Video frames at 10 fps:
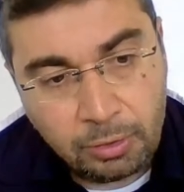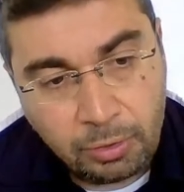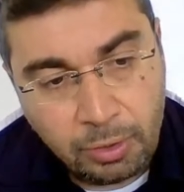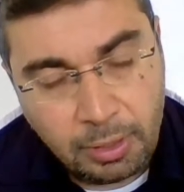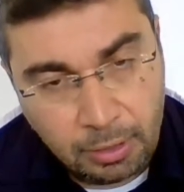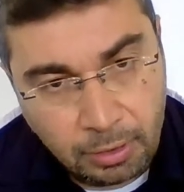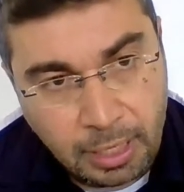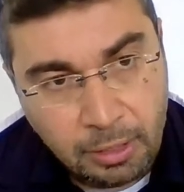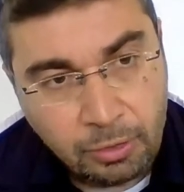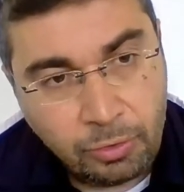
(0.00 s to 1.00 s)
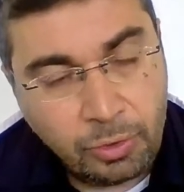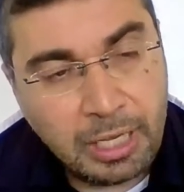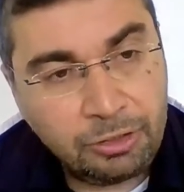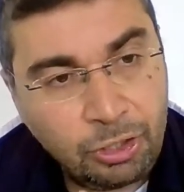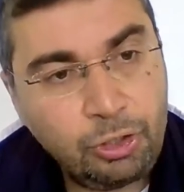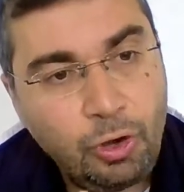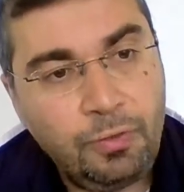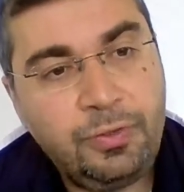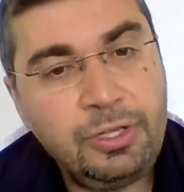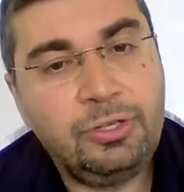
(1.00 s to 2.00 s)
to get rid
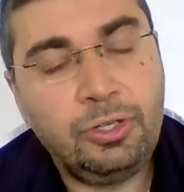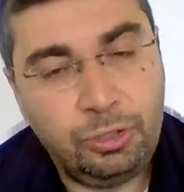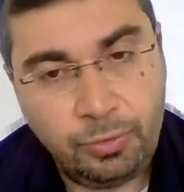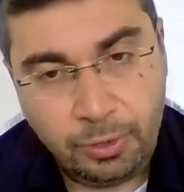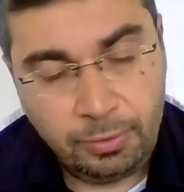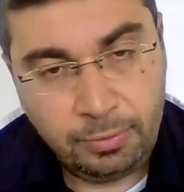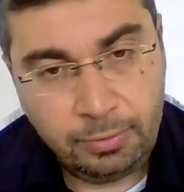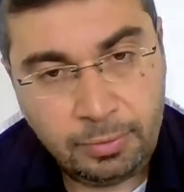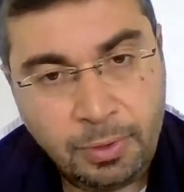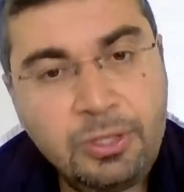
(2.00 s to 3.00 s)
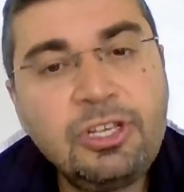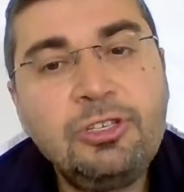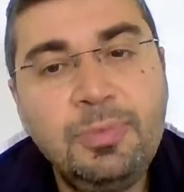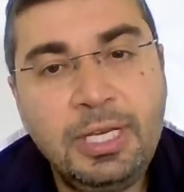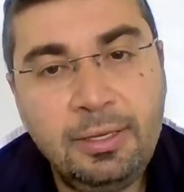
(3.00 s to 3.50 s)
of this ritual. This is me.